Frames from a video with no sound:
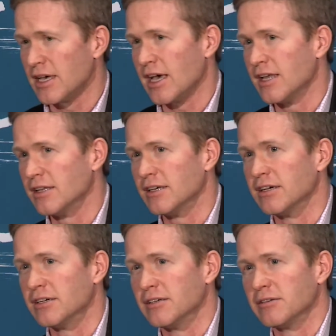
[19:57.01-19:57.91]
And
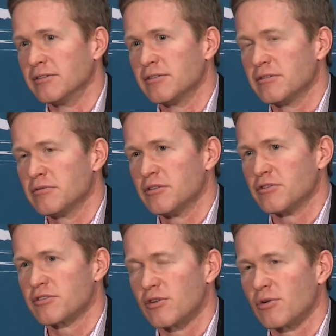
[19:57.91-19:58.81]
the
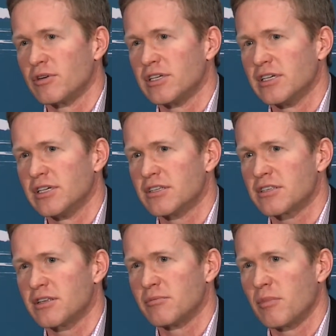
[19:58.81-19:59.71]
story is
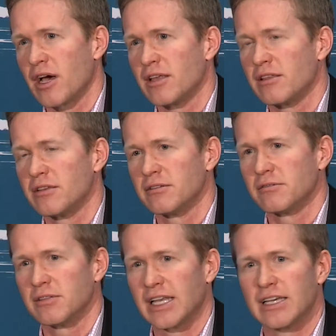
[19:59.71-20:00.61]
that by the
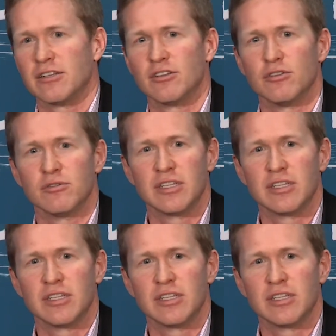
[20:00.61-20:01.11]
late New